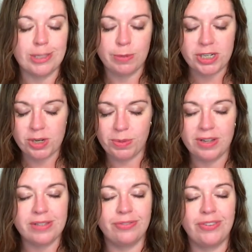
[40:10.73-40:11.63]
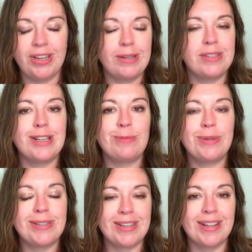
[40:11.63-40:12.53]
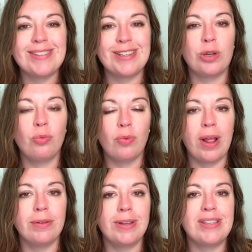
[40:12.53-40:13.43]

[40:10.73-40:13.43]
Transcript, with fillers: especially because Venus has been dancing around